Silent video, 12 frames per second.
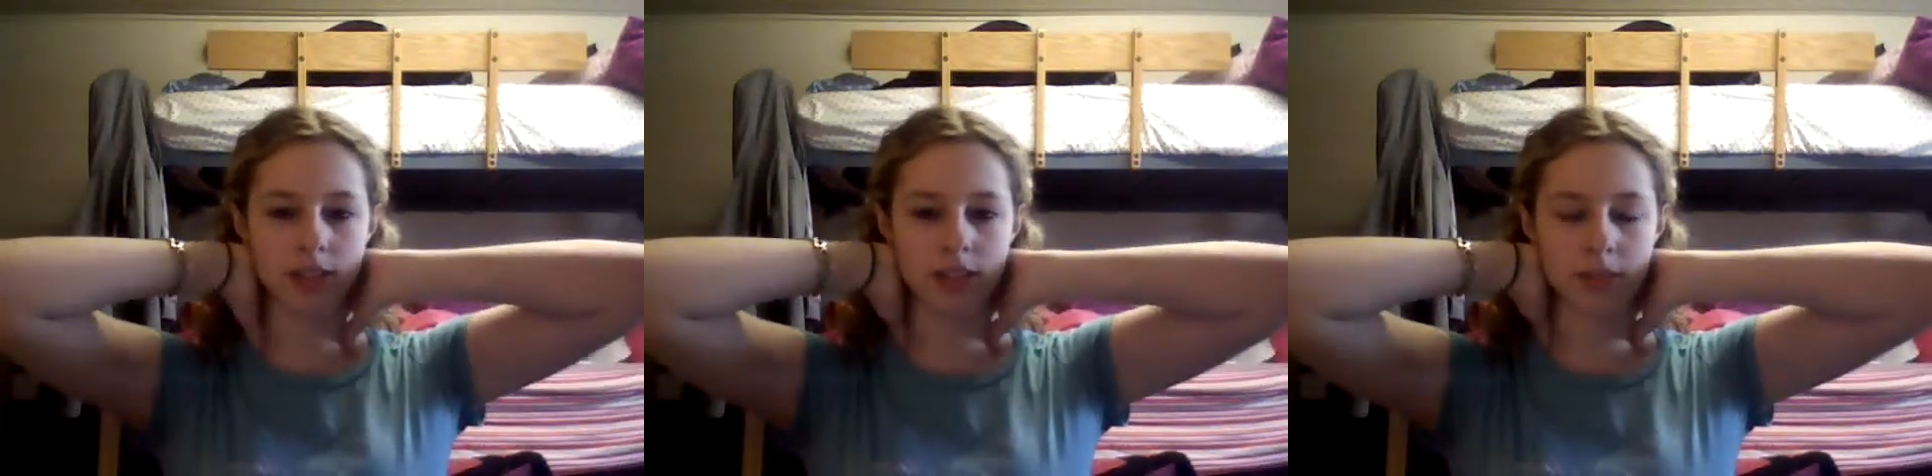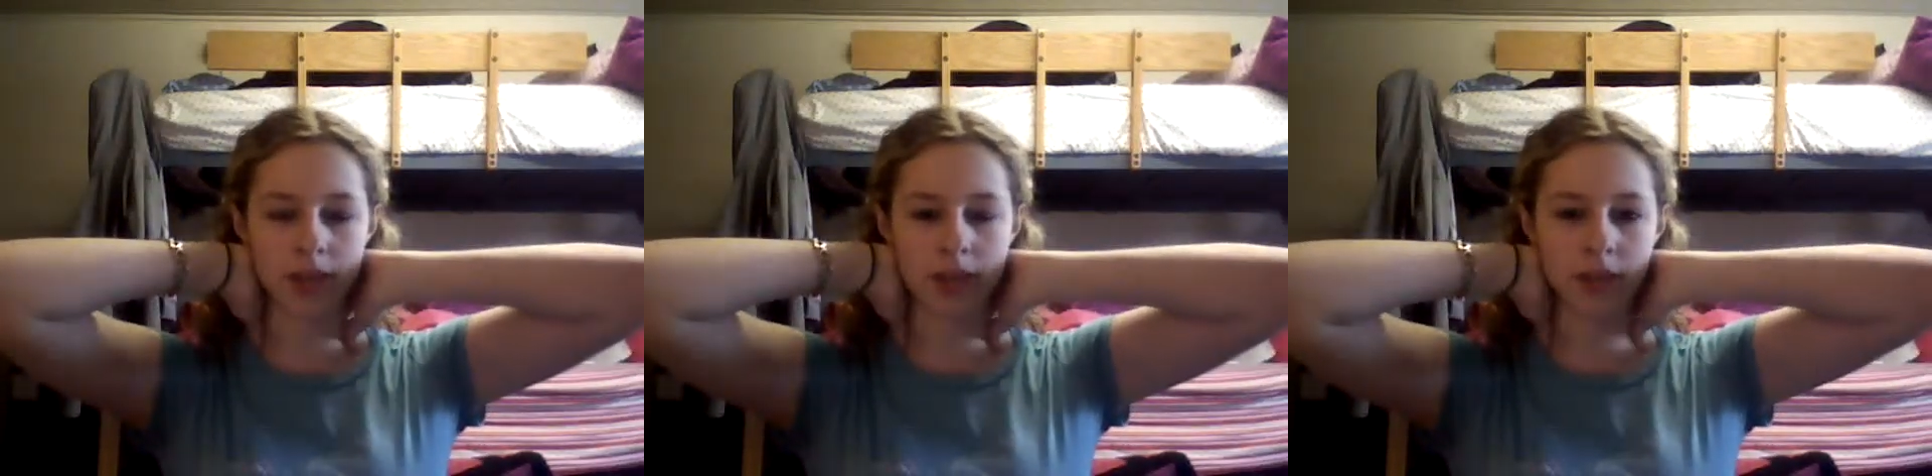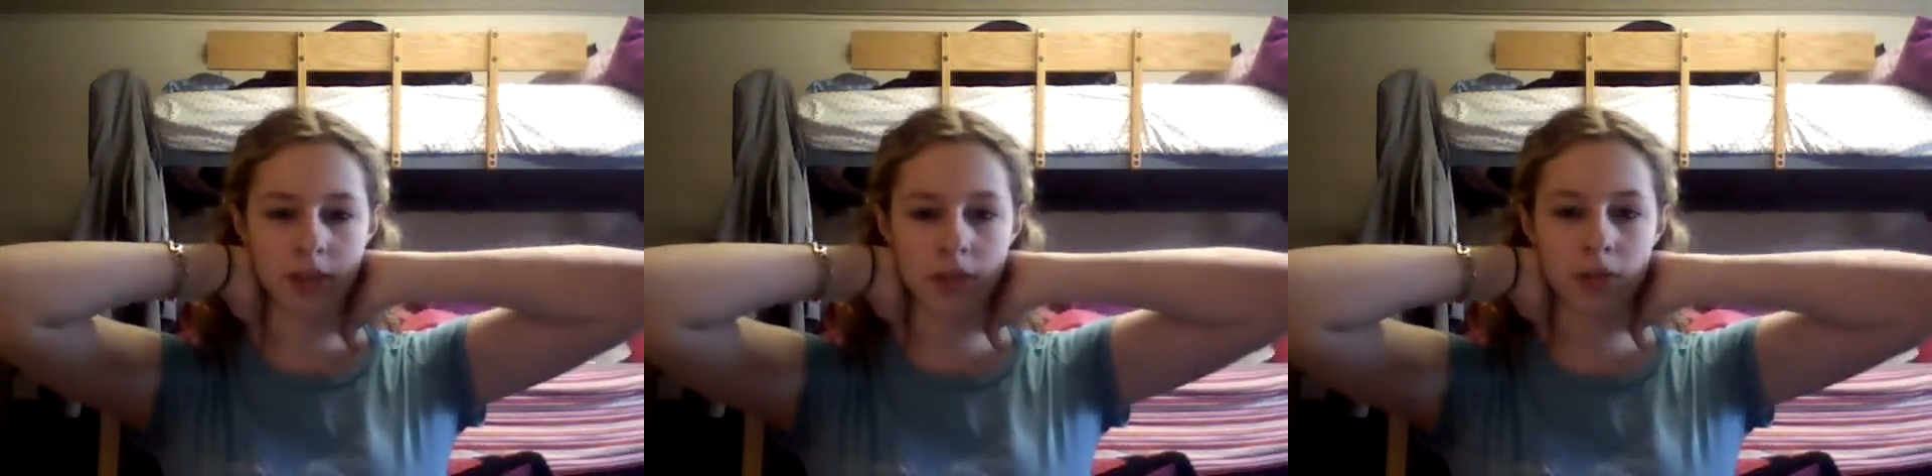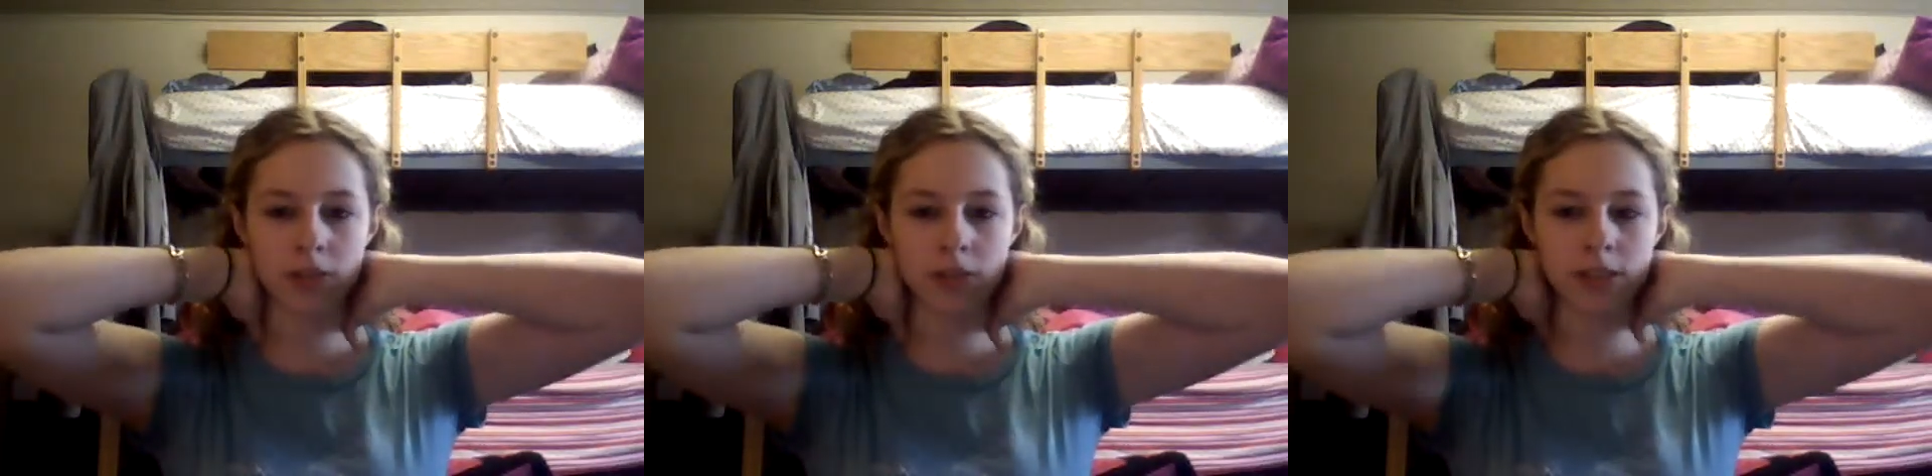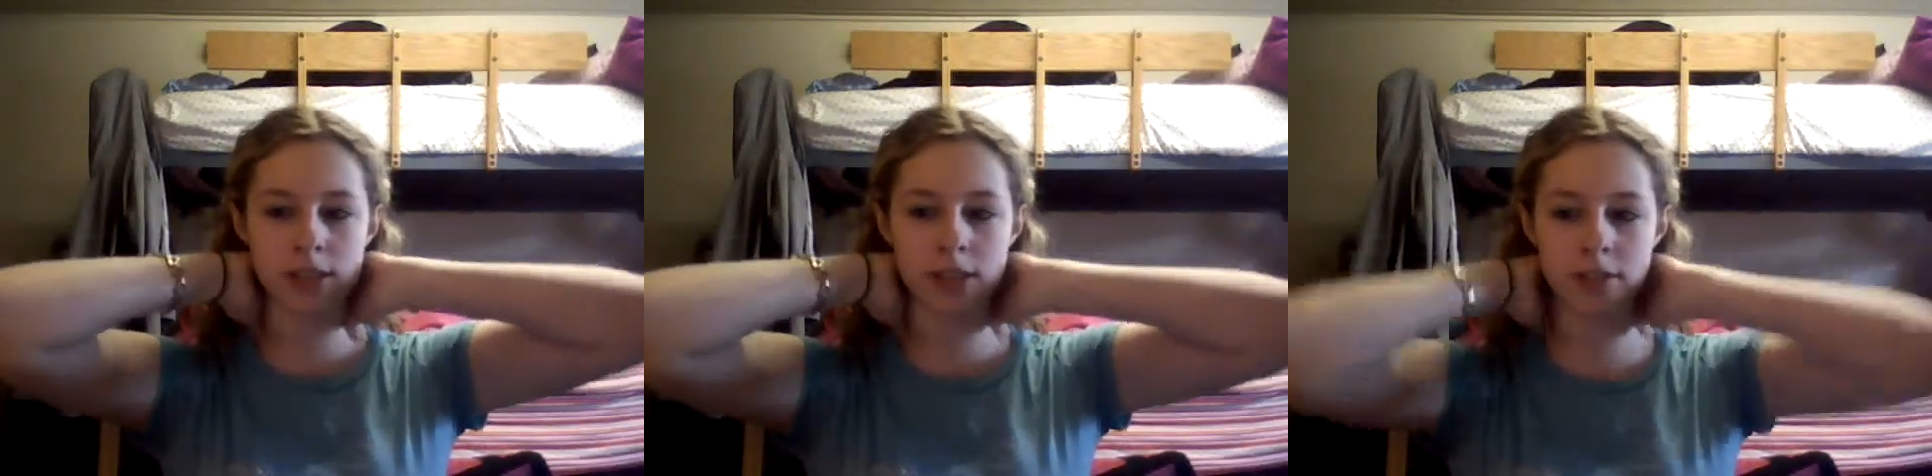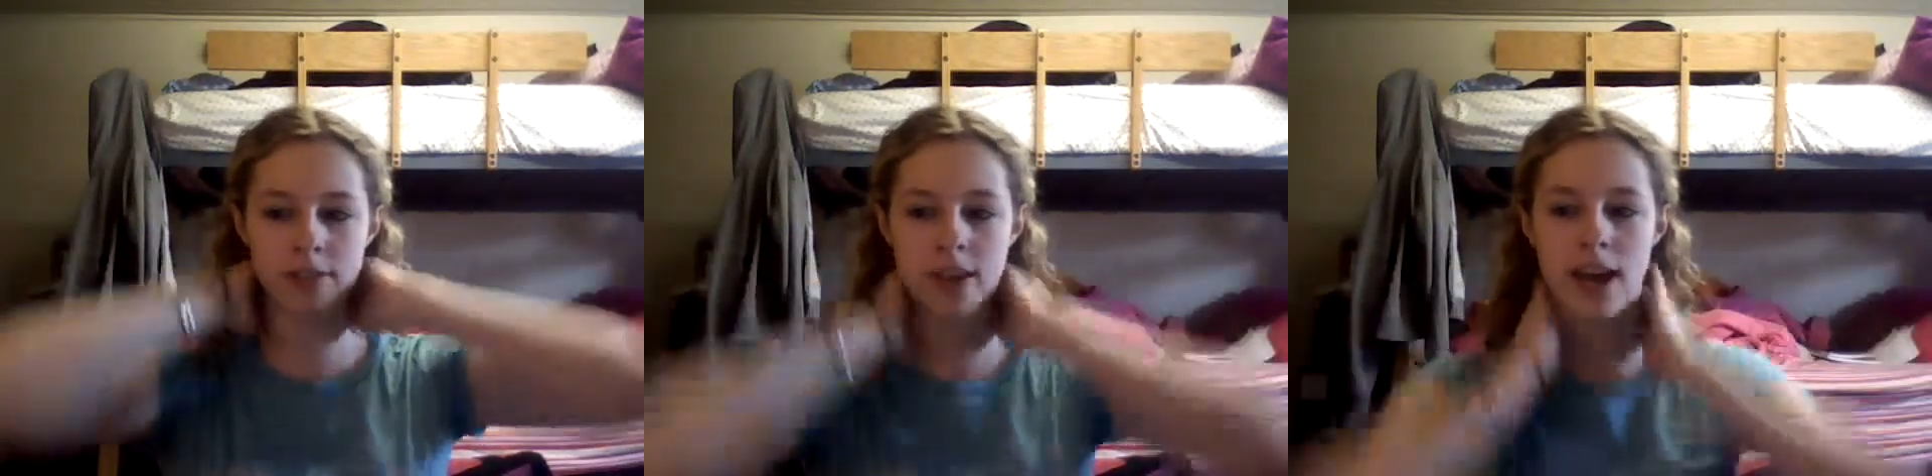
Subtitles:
and to make it look old and stuff.